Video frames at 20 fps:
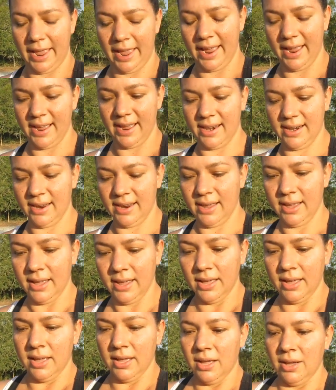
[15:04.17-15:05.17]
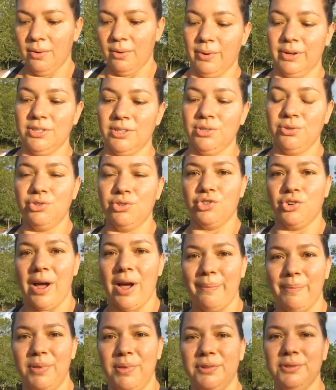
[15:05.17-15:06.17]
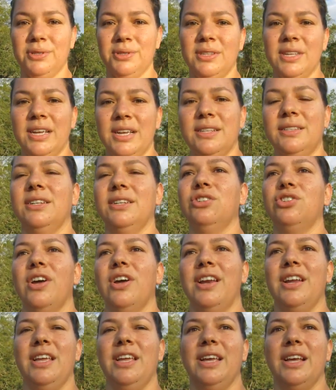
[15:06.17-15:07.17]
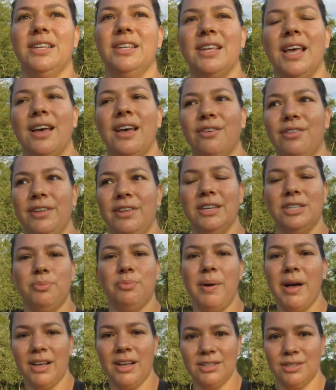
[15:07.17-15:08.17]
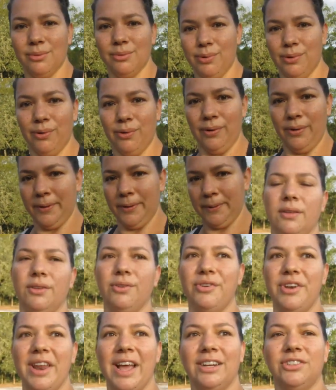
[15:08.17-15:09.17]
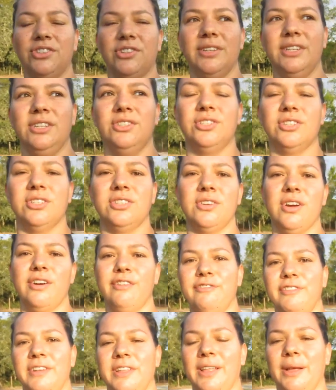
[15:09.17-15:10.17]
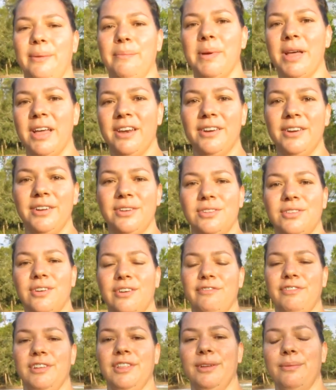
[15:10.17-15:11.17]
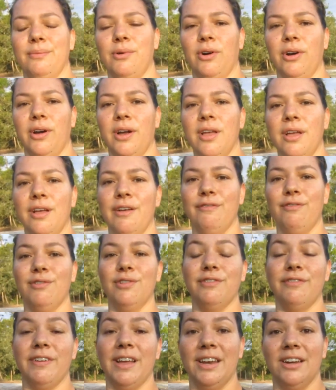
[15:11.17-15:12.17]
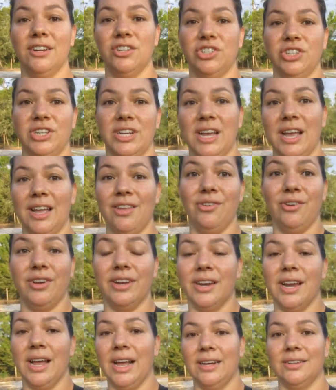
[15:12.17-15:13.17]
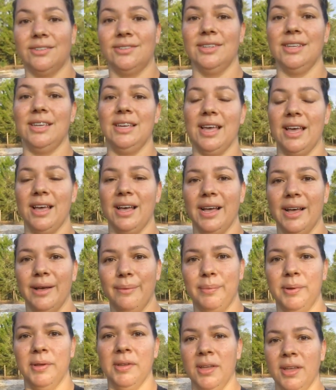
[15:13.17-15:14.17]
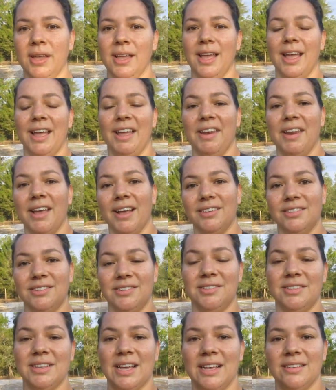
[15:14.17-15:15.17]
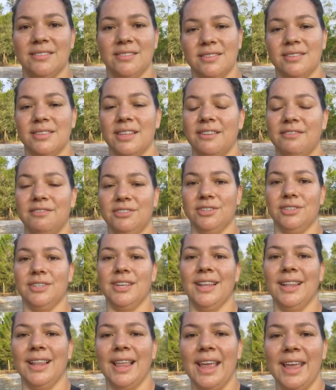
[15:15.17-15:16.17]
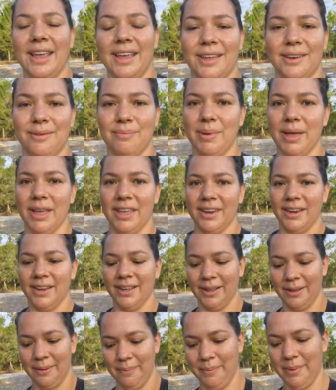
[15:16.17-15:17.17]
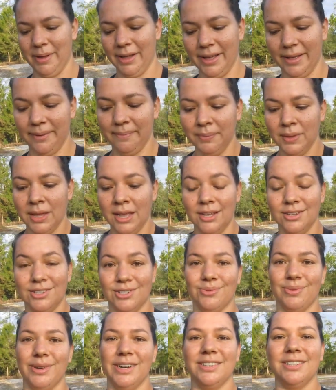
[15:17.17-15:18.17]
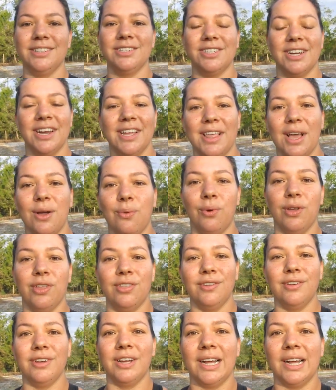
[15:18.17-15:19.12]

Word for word: And once you drop those things and try to eat as healthy as possible, naturally just start feeling better you start feeling more full of energy and you can actually get up and exercise instead of just laying in bed but just wanted to share that with you